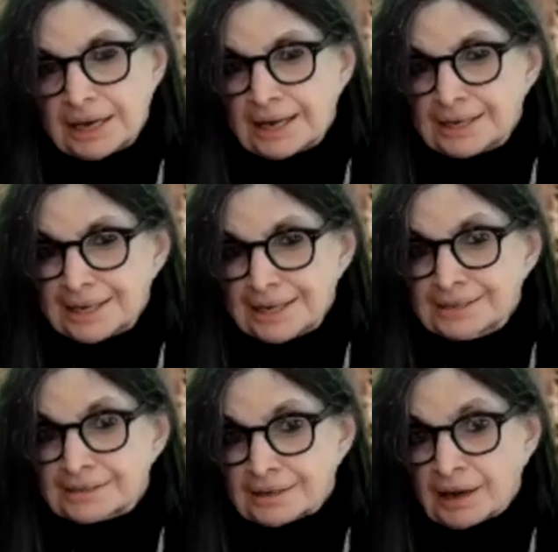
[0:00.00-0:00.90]
And
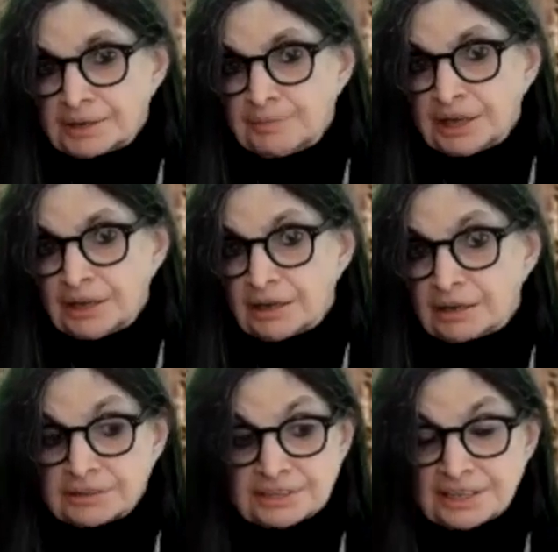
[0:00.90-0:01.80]
inside me,
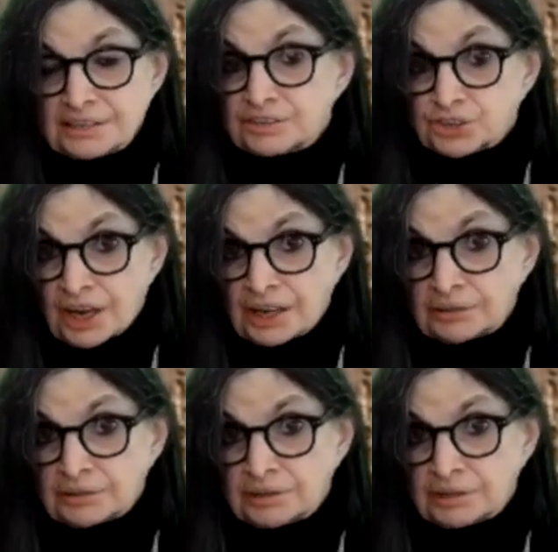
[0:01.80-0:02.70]
since
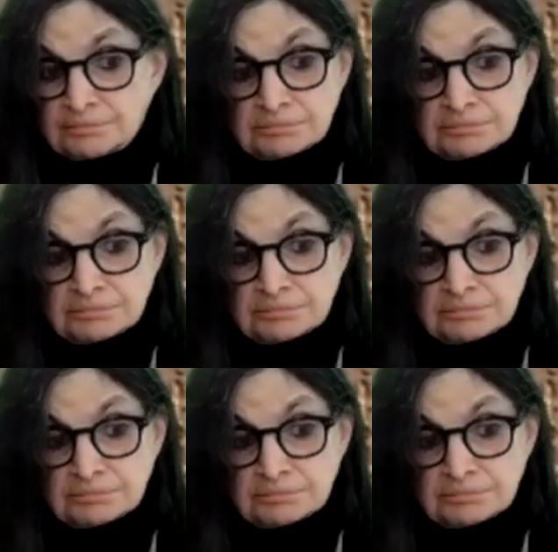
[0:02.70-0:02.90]
childhood,